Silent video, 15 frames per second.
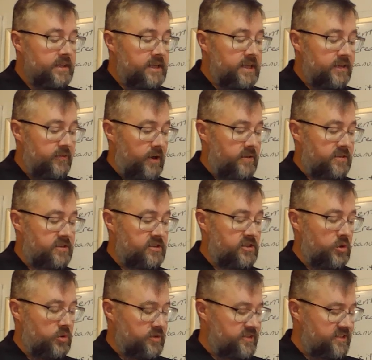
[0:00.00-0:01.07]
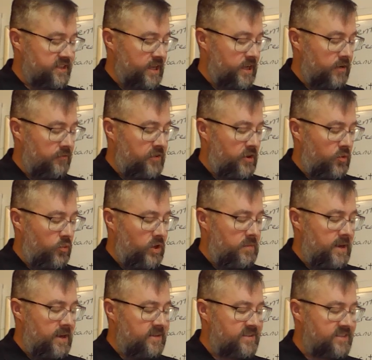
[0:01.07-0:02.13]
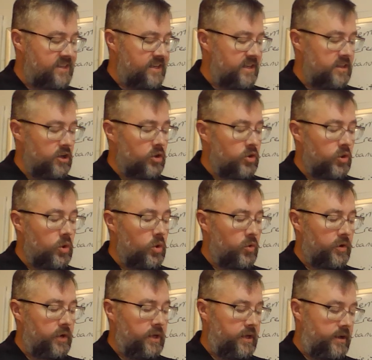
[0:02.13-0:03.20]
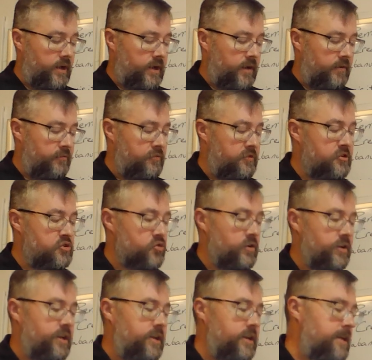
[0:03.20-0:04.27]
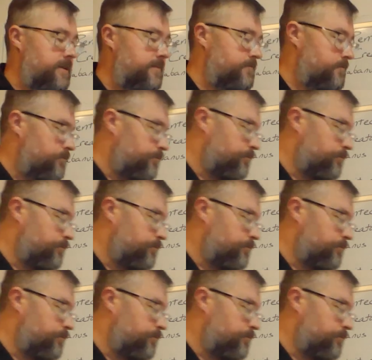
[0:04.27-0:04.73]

Give us yourself that we may see the glory of the Trinity.